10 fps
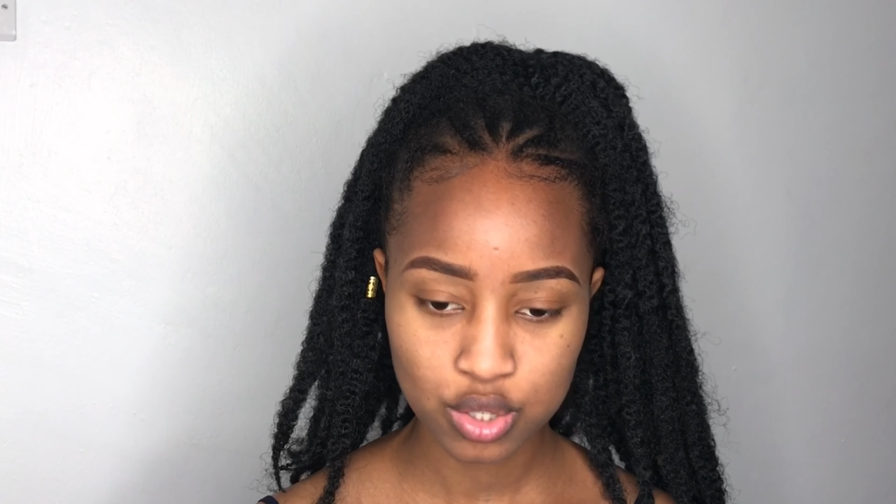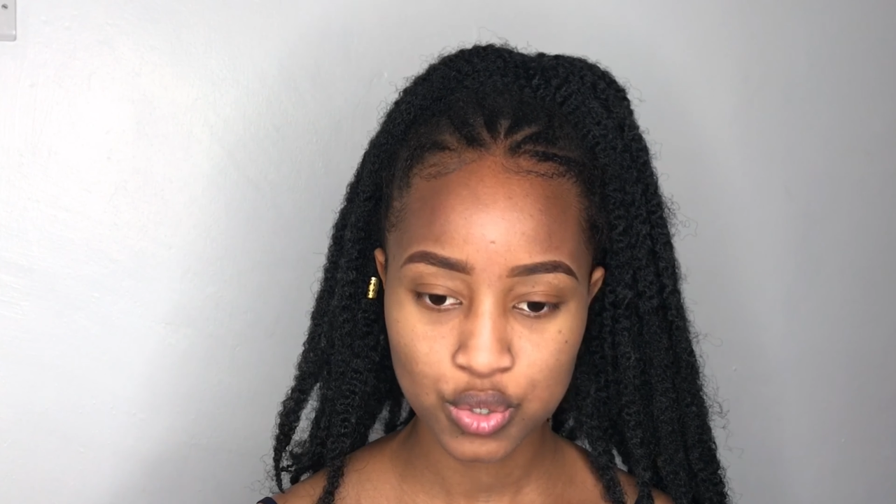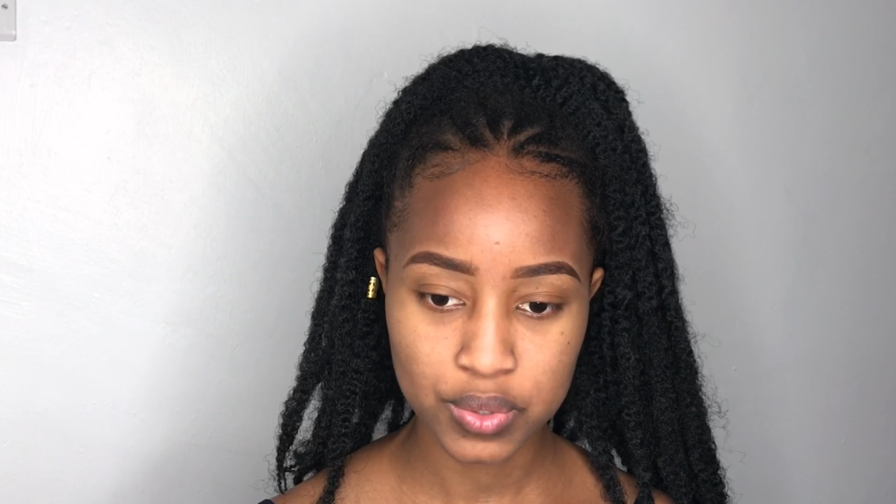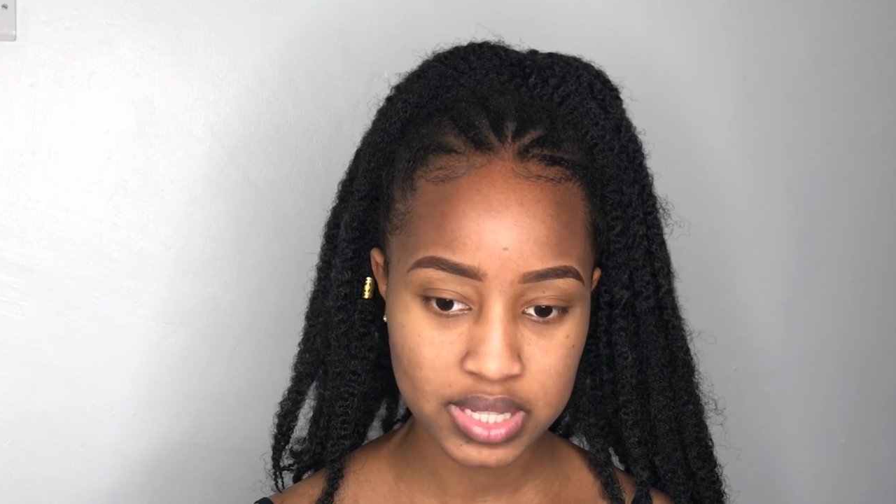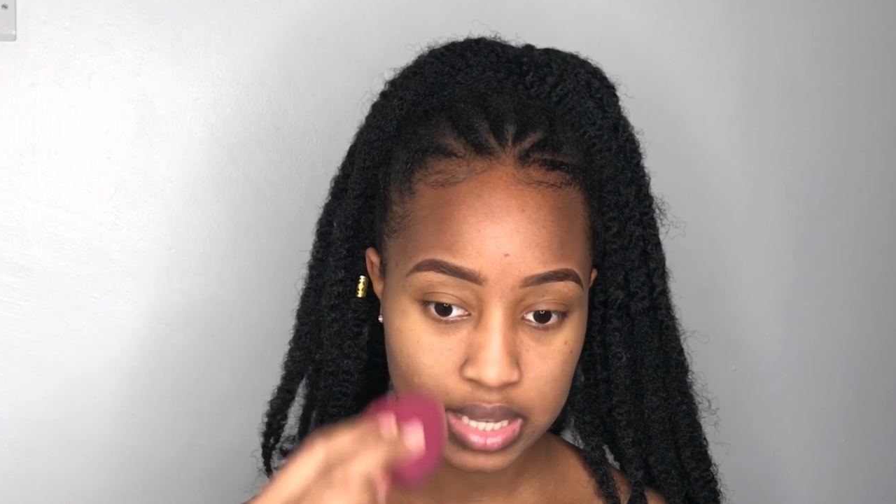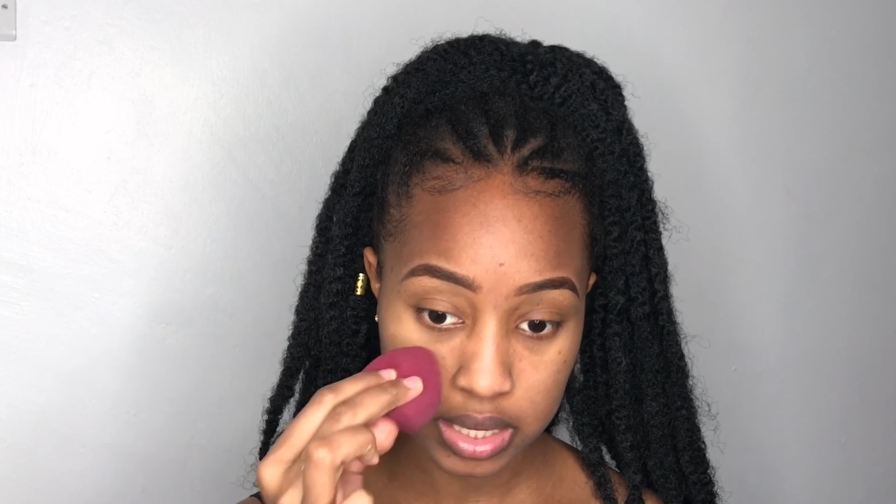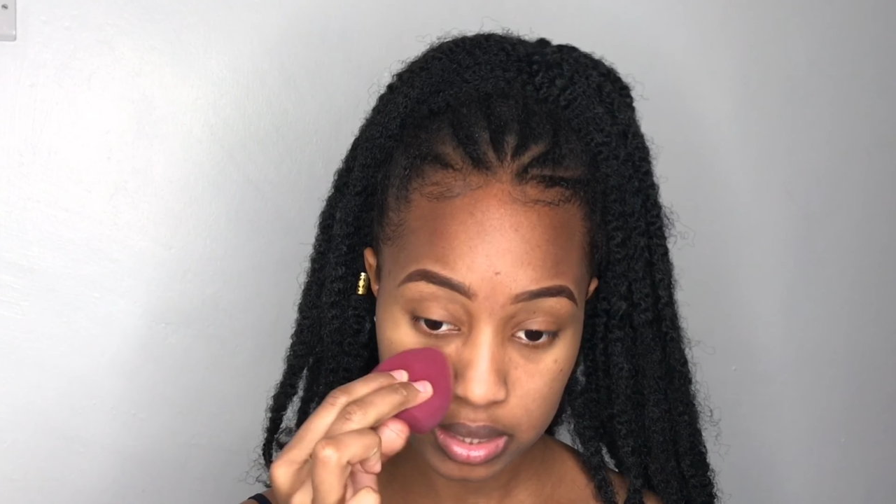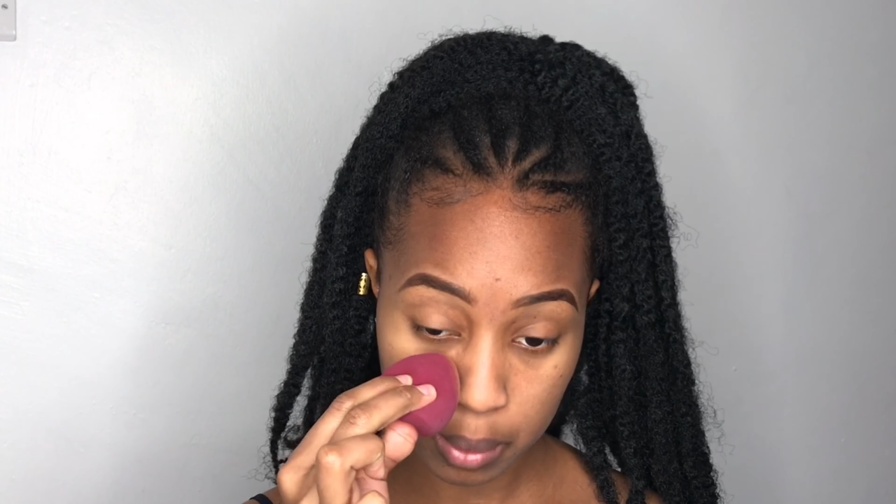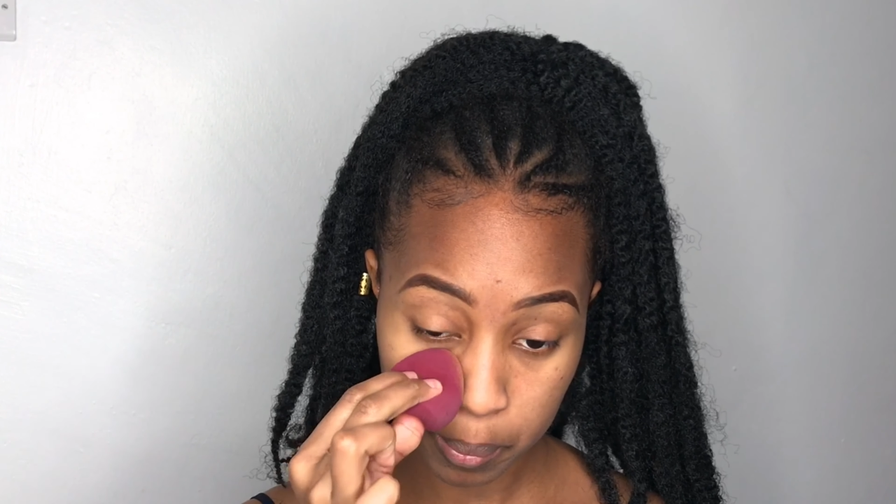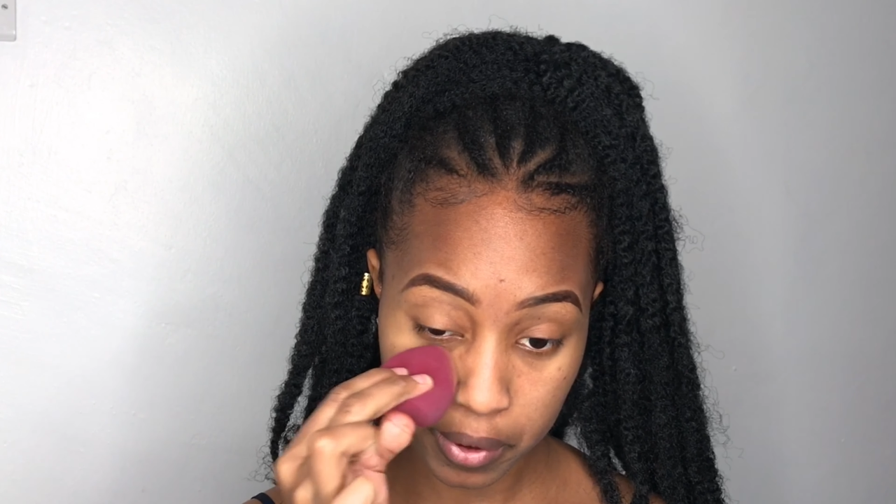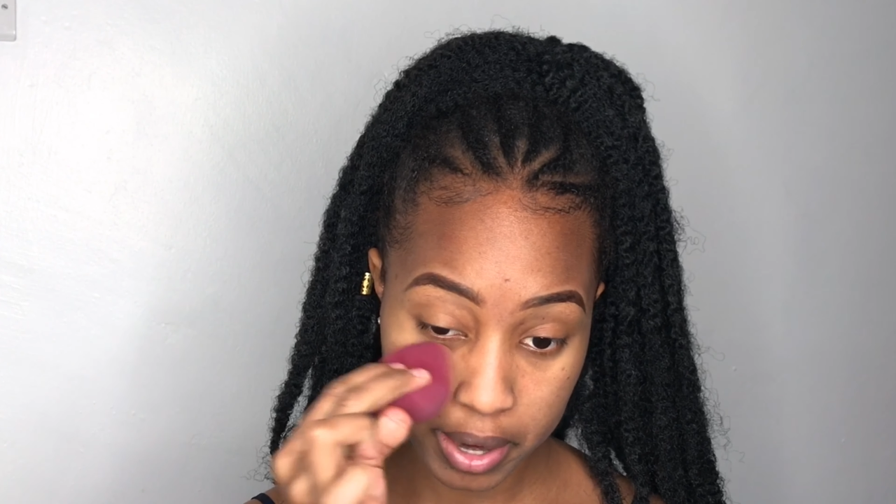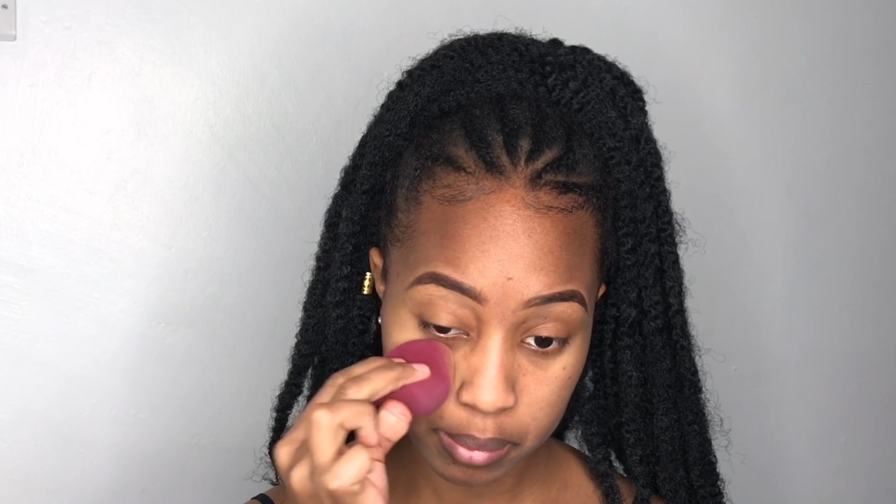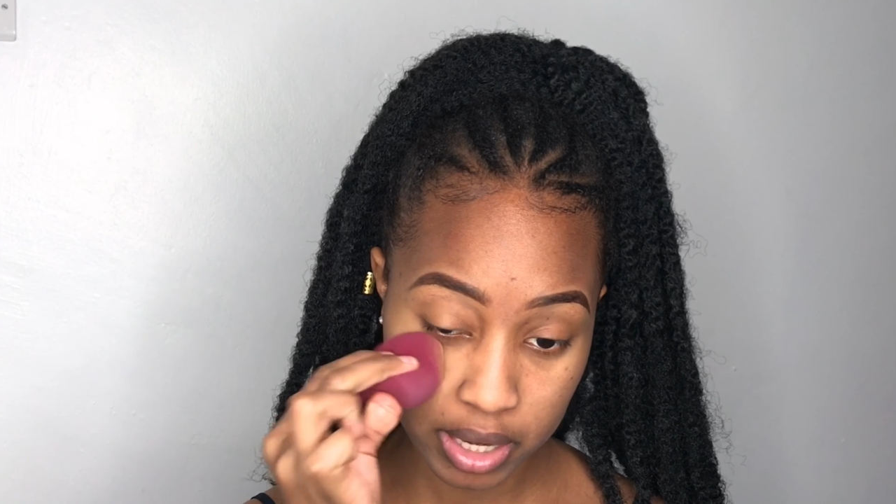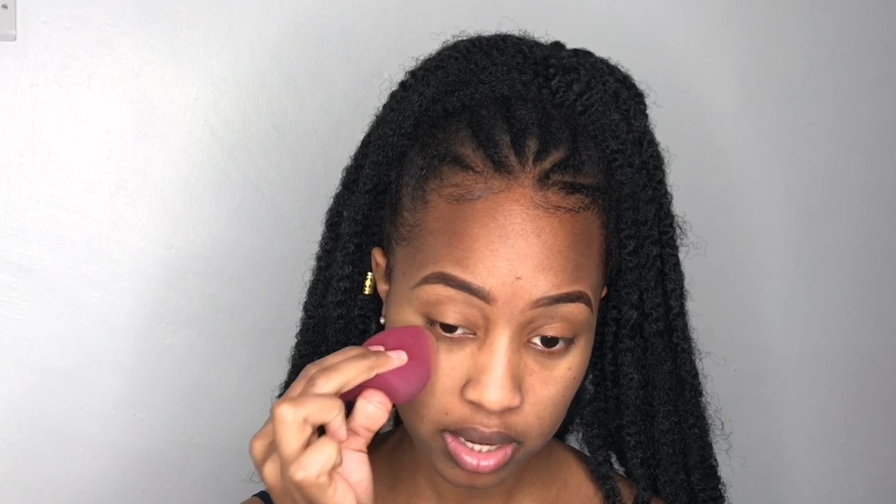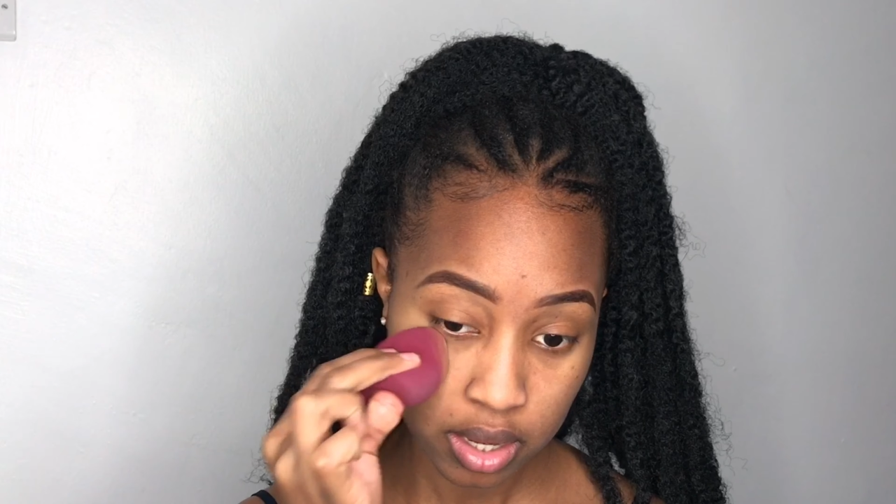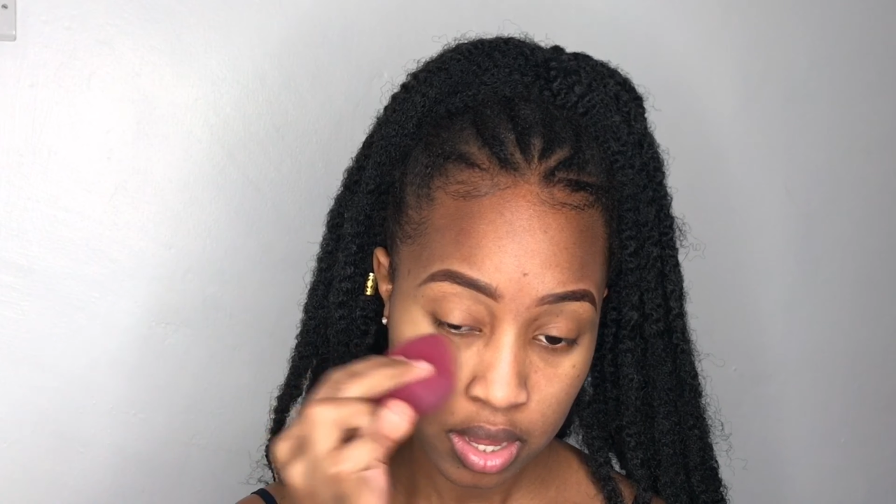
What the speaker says: to set the primer.